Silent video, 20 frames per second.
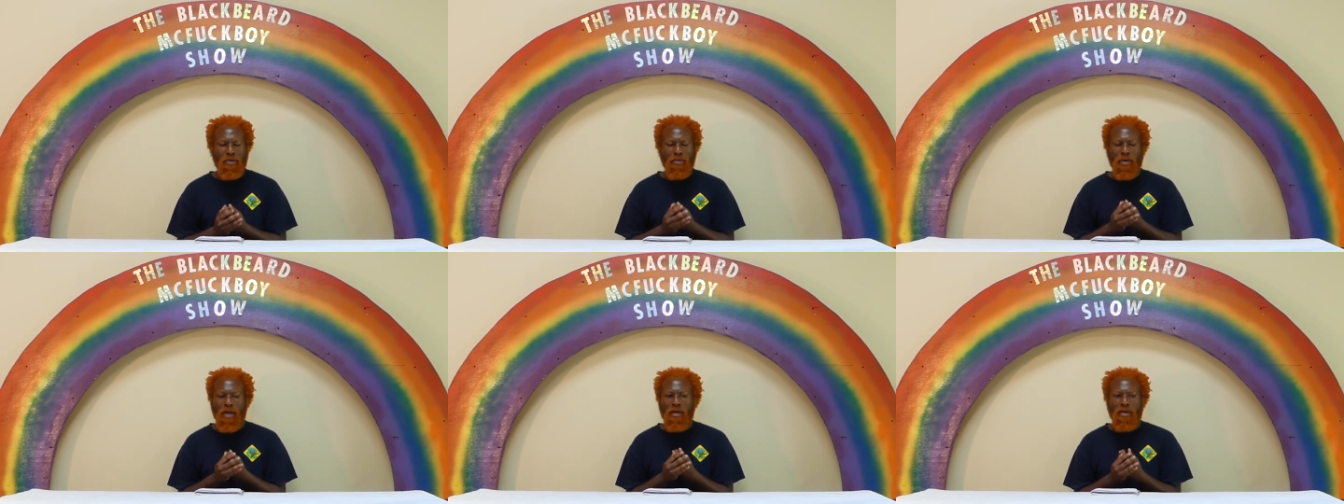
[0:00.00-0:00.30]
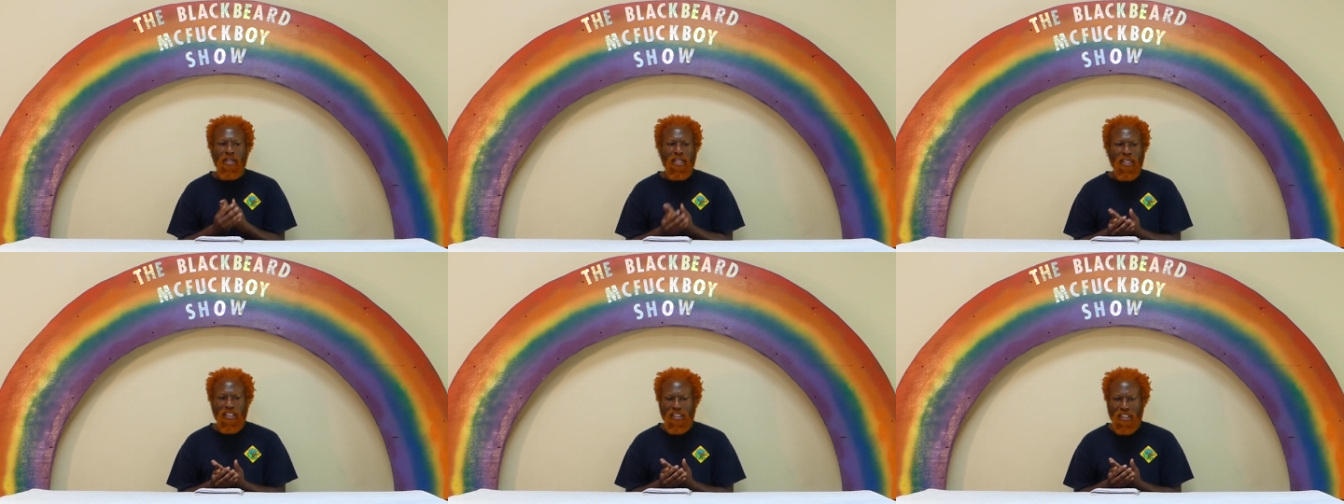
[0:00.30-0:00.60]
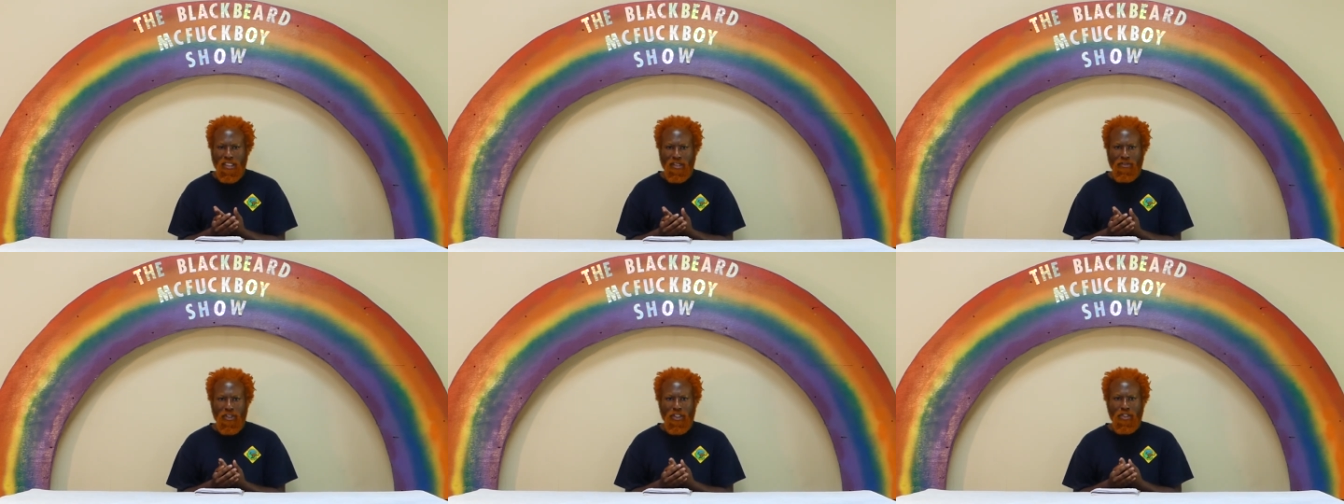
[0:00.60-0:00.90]
around each
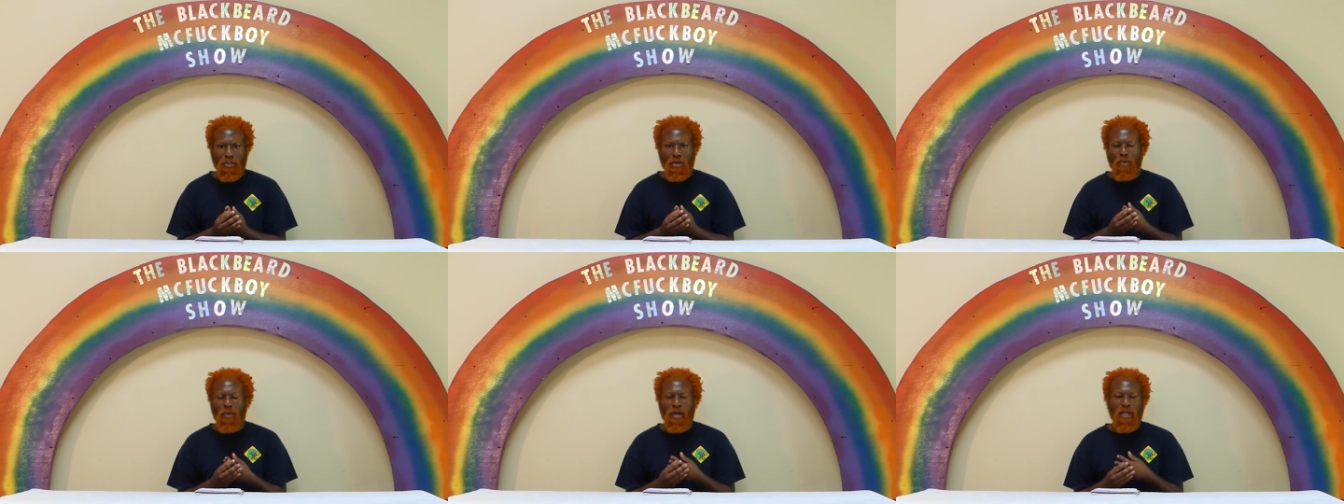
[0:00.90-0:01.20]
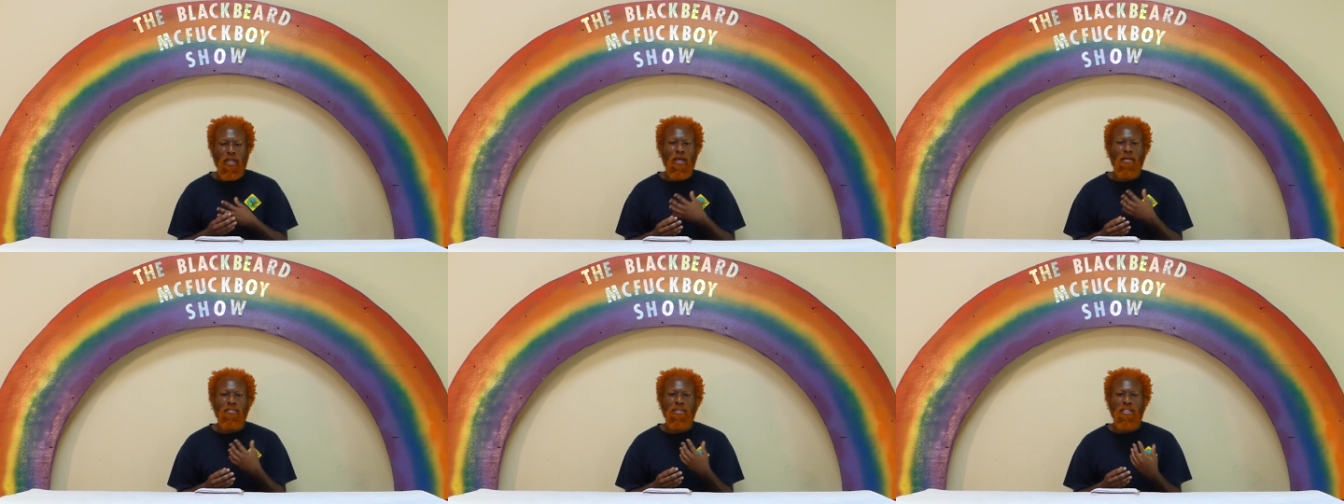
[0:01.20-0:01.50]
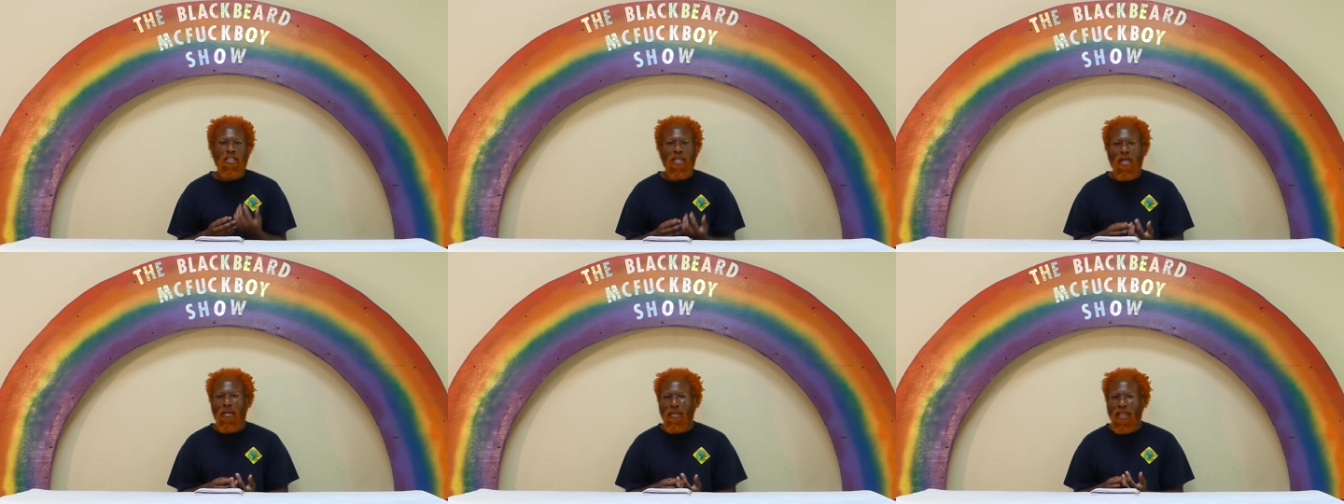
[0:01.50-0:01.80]
individual when it comes
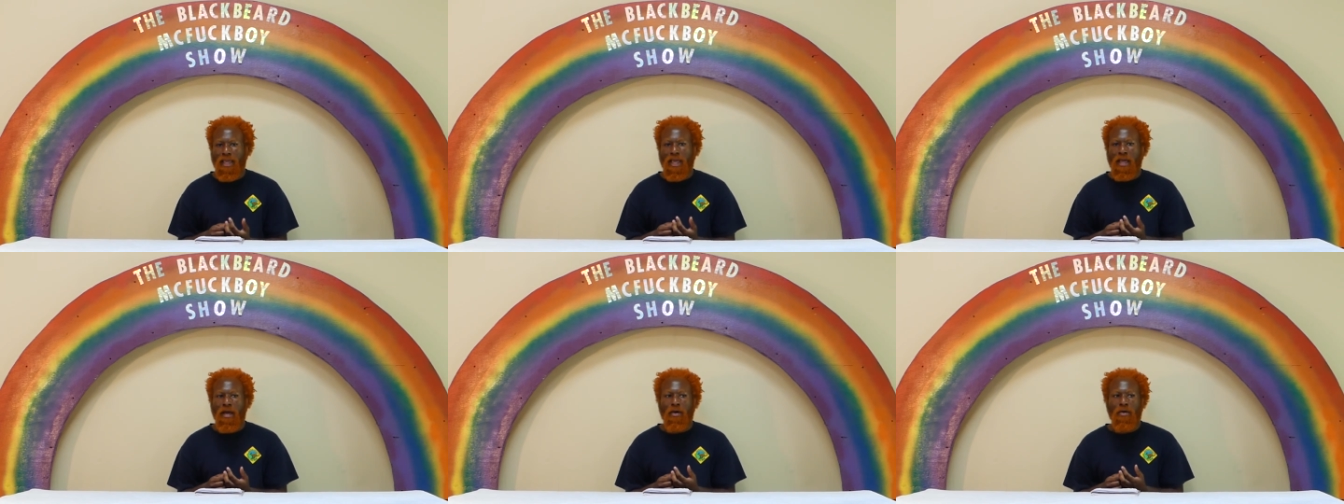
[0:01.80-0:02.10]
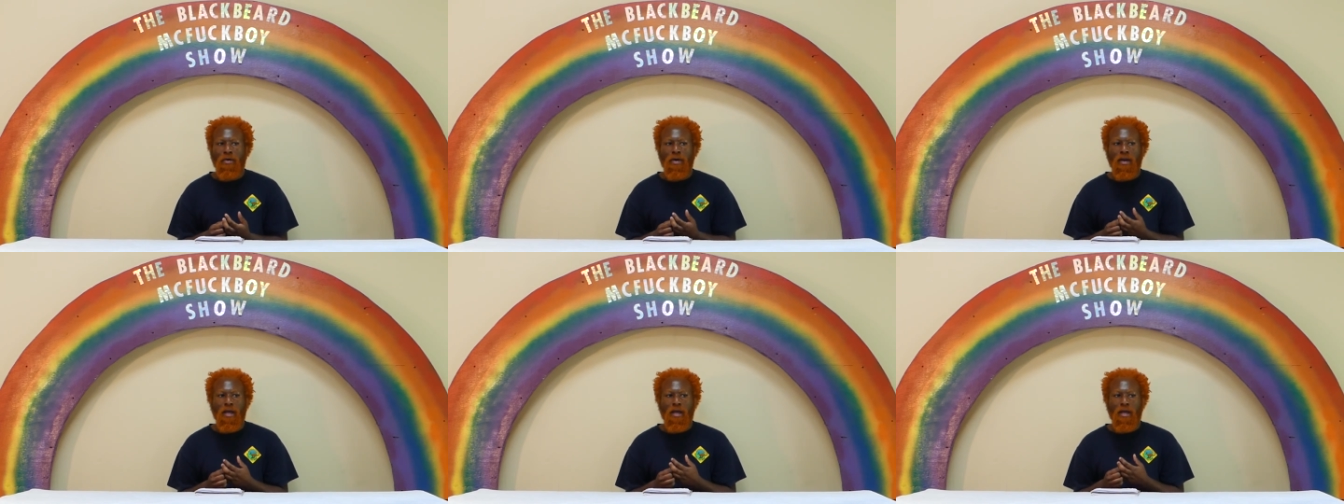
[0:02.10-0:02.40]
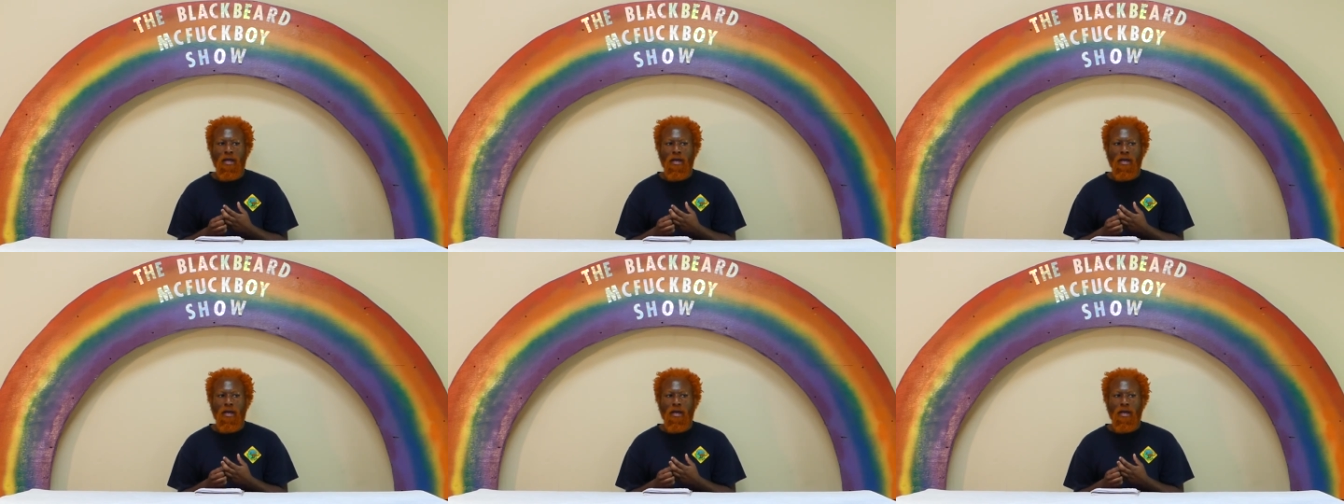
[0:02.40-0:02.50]
to coming out